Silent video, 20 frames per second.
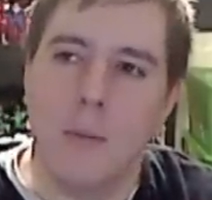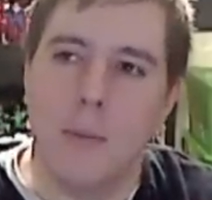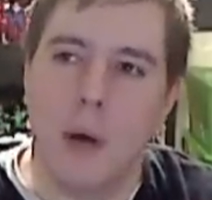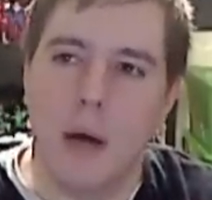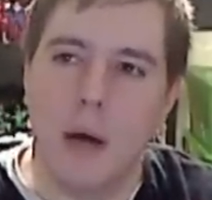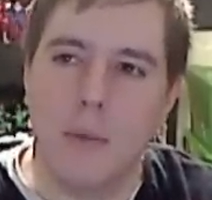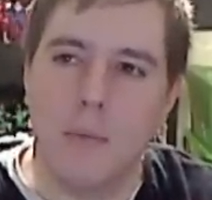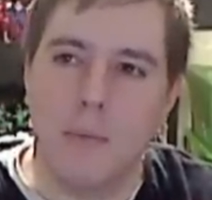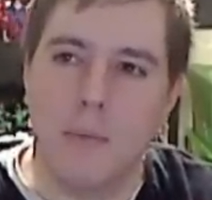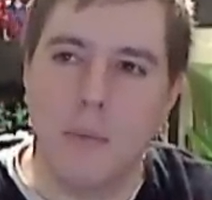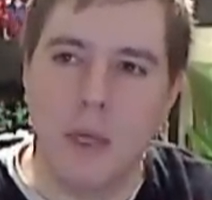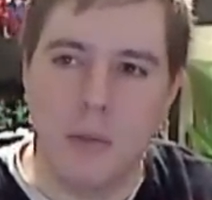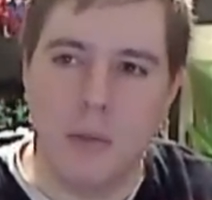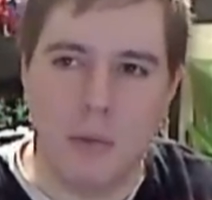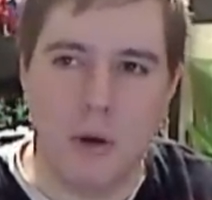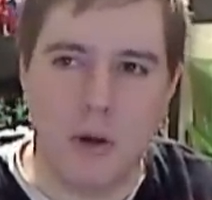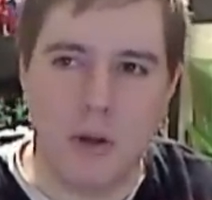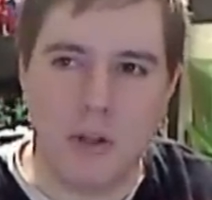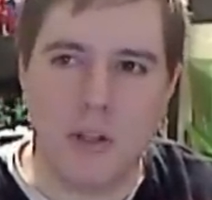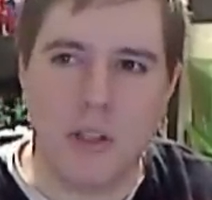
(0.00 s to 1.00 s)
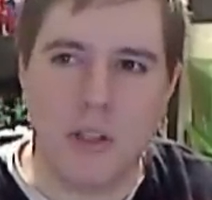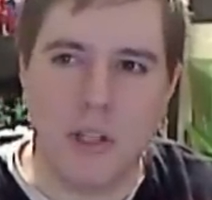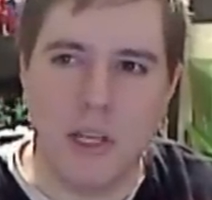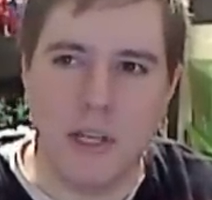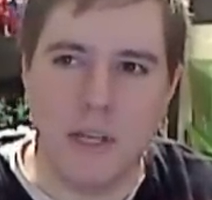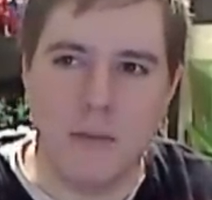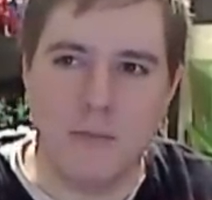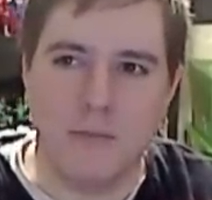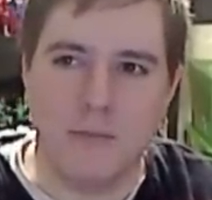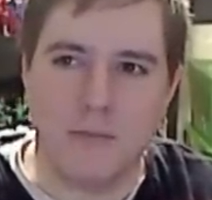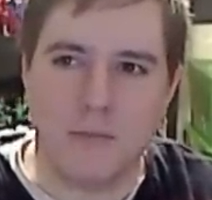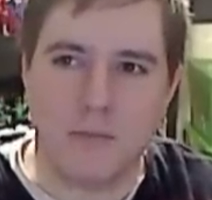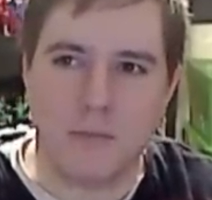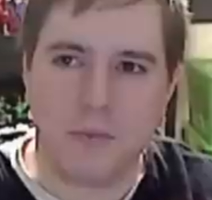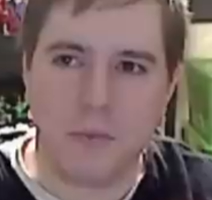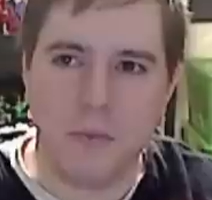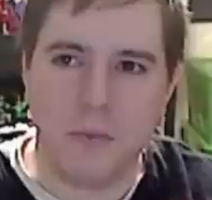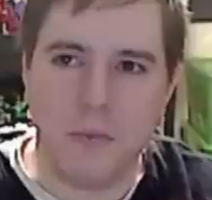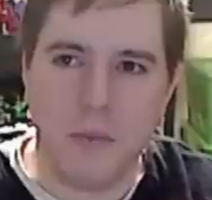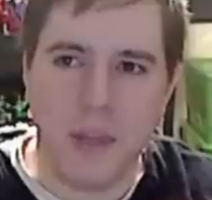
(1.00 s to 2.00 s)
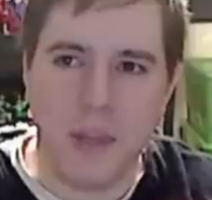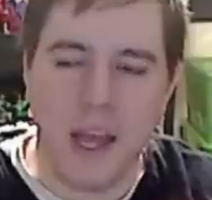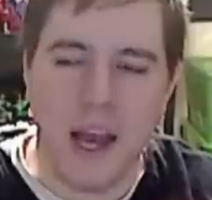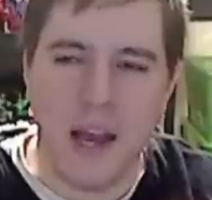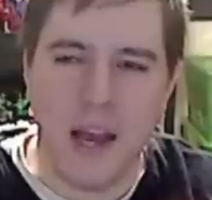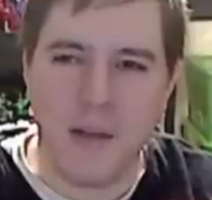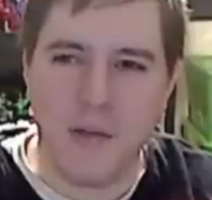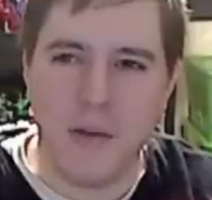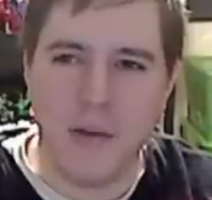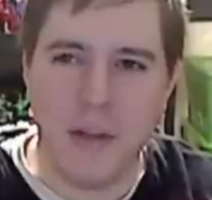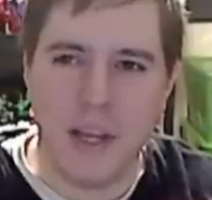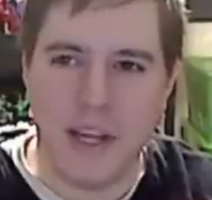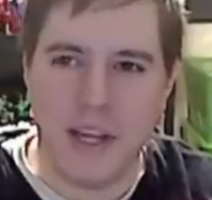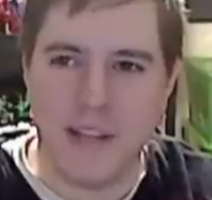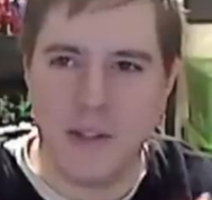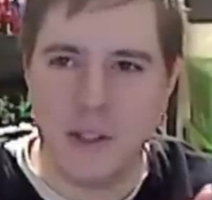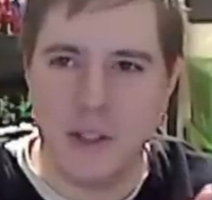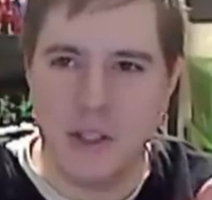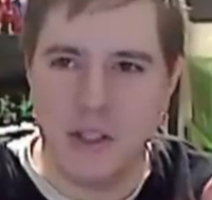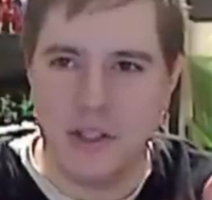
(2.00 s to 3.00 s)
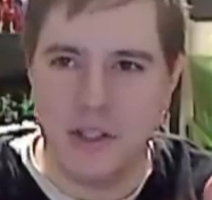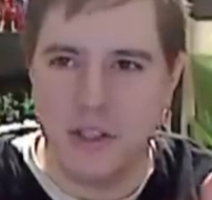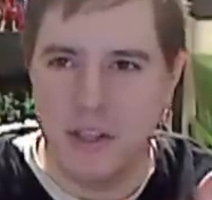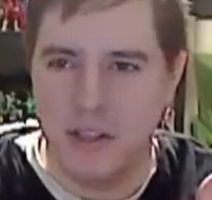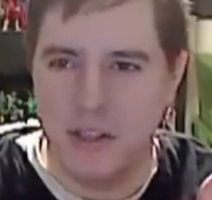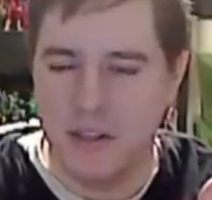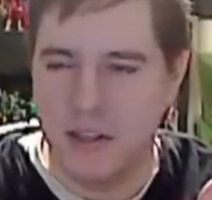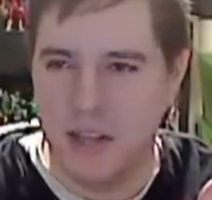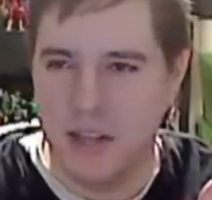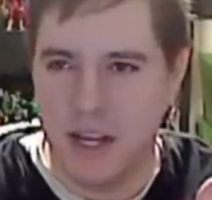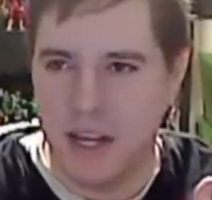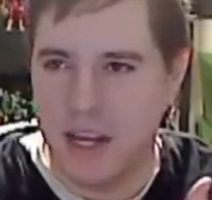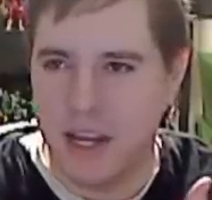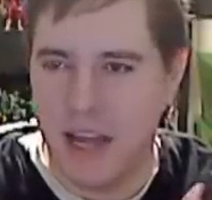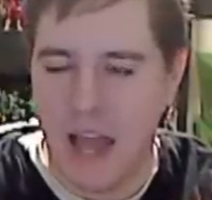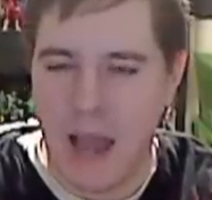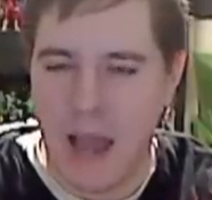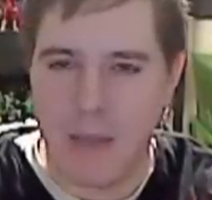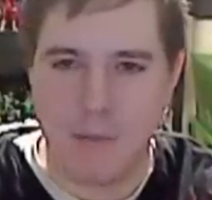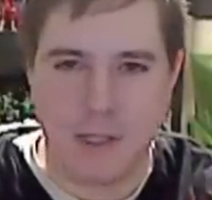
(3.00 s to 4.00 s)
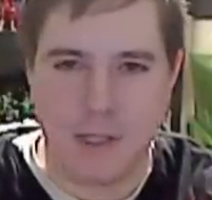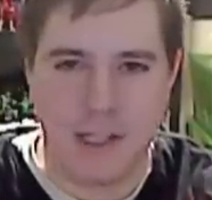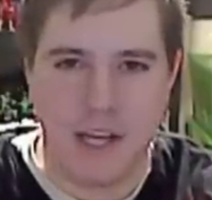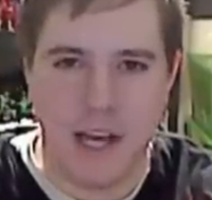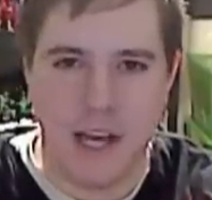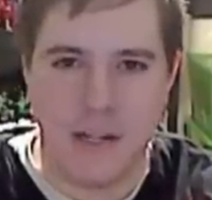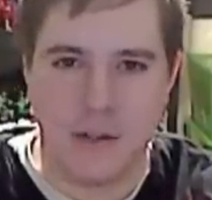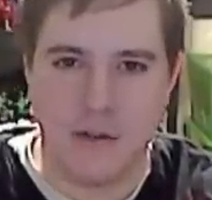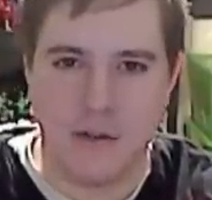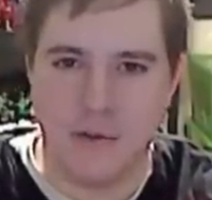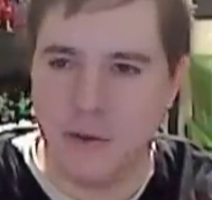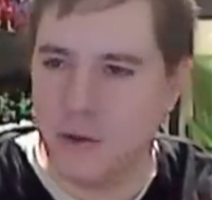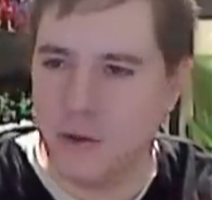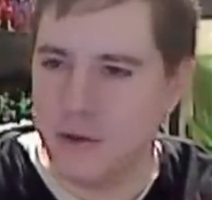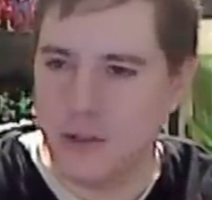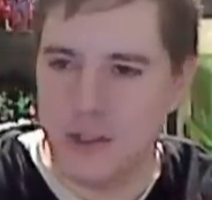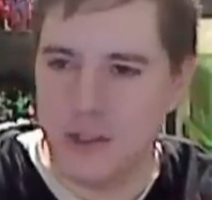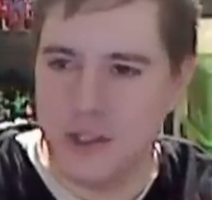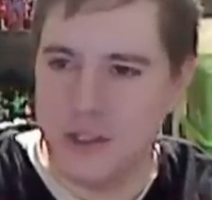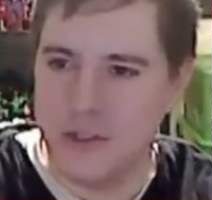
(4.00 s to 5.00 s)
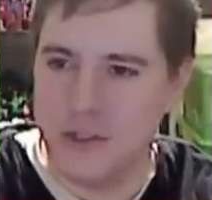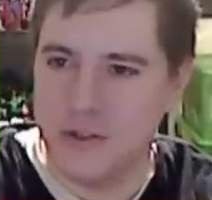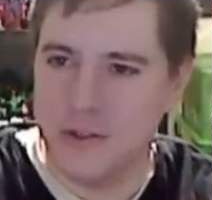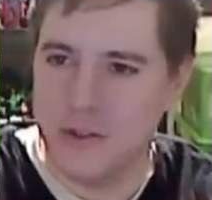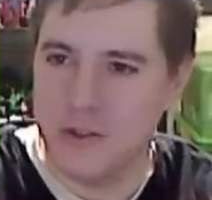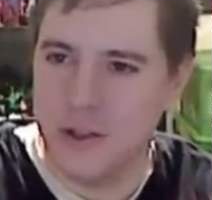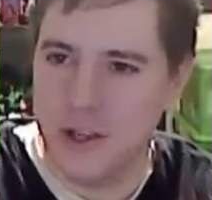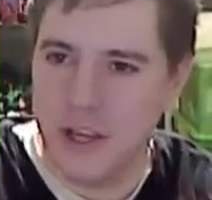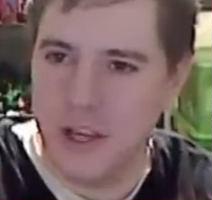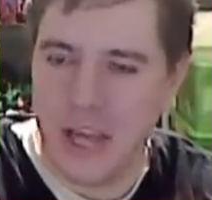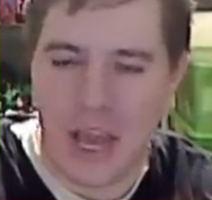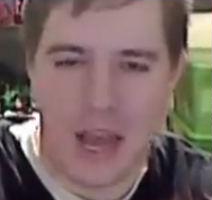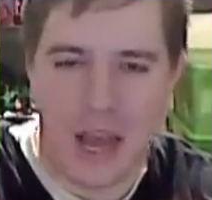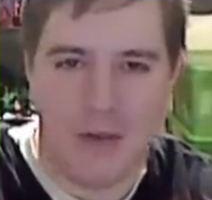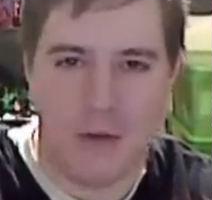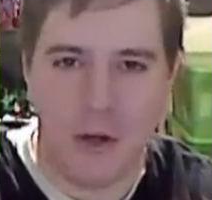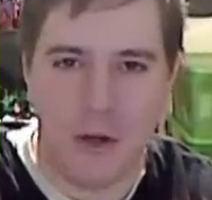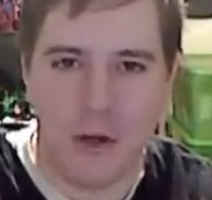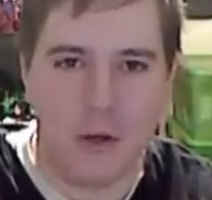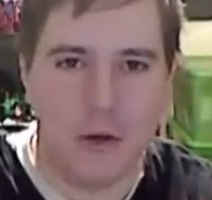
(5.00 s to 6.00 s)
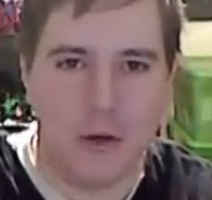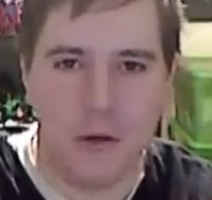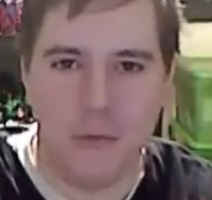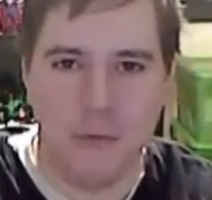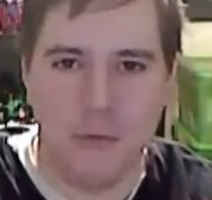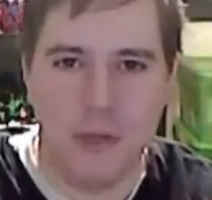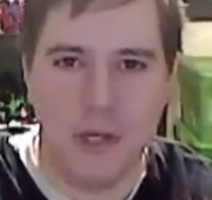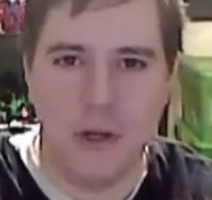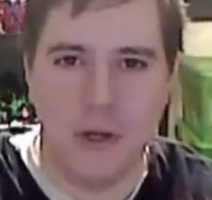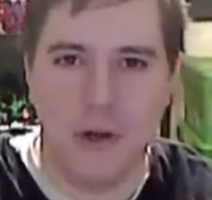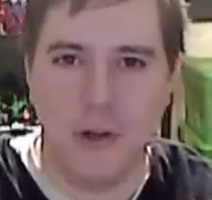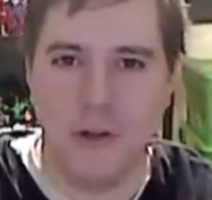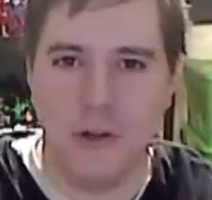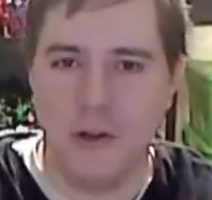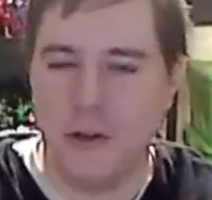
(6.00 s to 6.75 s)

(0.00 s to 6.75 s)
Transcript: But me personally, I feel like it's just an appetizer versus having a good meal.